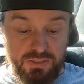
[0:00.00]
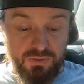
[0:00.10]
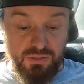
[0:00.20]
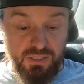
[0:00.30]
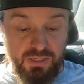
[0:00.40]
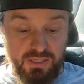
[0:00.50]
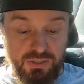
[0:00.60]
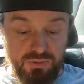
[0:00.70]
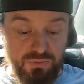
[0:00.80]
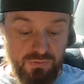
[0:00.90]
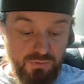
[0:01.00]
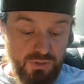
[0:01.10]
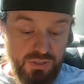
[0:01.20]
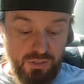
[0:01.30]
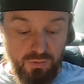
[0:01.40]
So they kind of got you
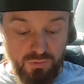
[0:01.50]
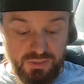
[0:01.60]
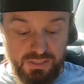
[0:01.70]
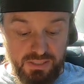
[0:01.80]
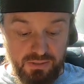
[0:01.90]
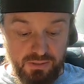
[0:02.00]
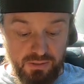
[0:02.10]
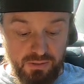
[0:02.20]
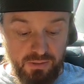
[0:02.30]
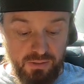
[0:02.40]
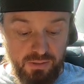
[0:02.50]
traversing the whole state there.